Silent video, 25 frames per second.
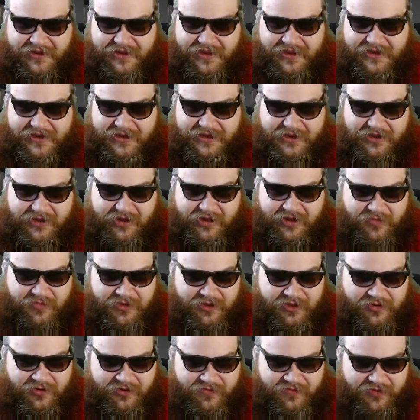And he
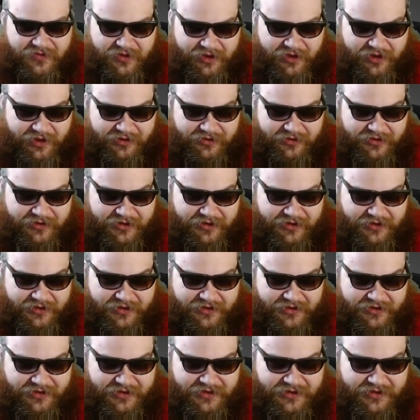comes out of the holodeck
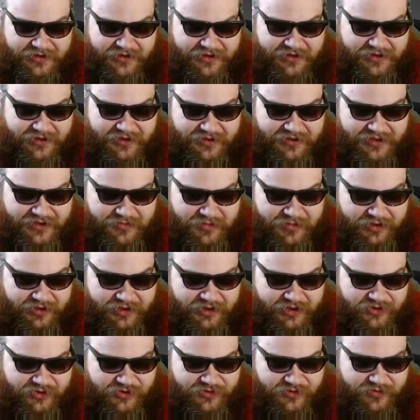
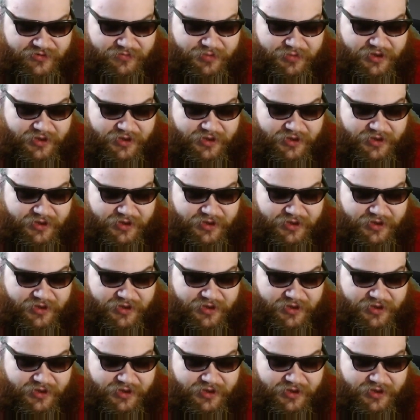simulation